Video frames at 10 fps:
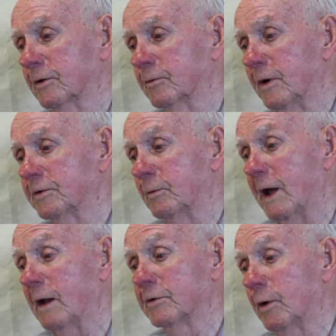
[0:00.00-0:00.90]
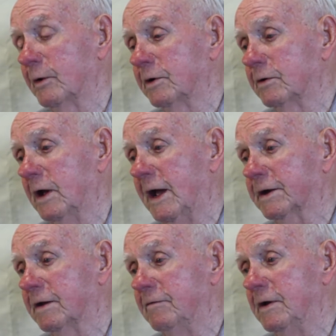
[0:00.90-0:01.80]
those once in a while. I was always
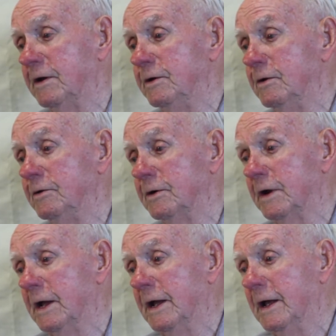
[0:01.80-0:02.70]
active in the union,